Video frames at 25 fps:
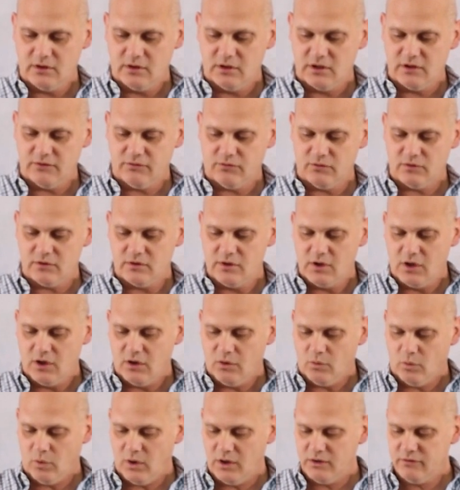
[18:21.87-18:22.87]
If
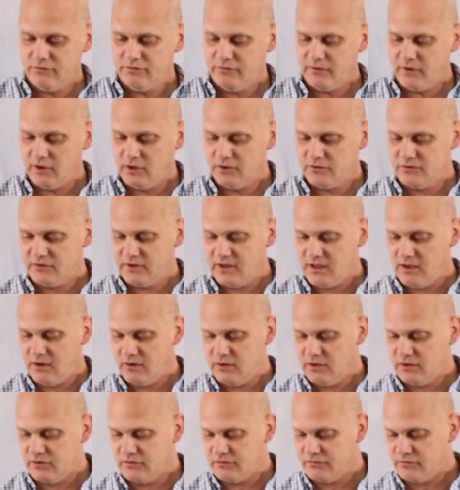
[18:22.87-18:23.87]
one falls
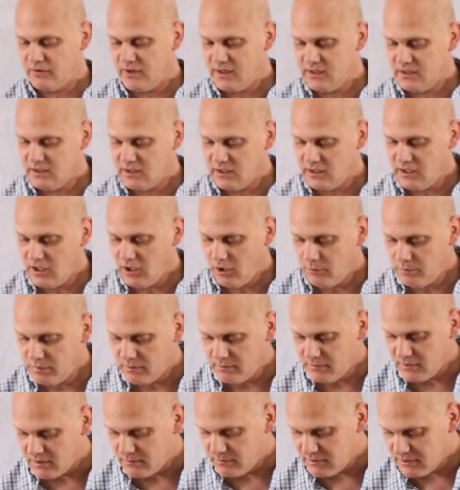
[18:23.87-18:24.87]
down, his friend can help
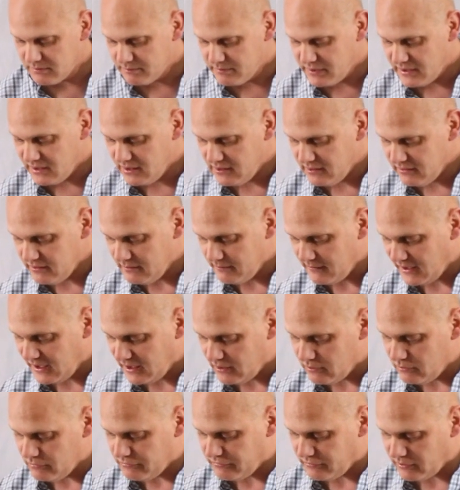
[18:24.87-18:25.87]
him up, but pity the man
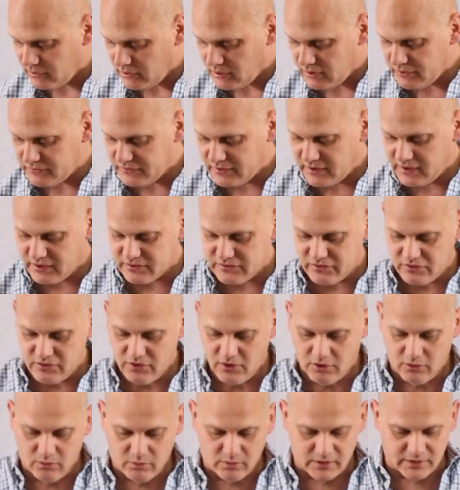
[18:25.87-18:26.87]
who falls and has
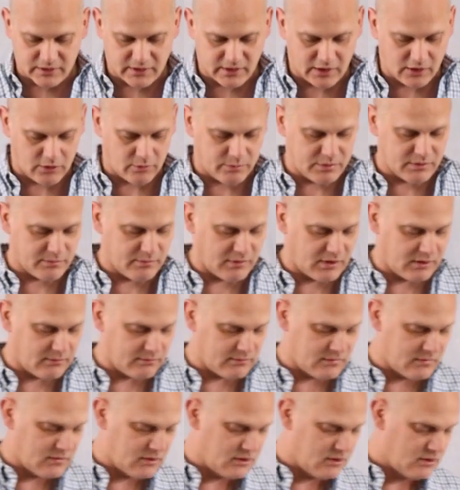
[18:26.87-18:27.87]
no one to help him up.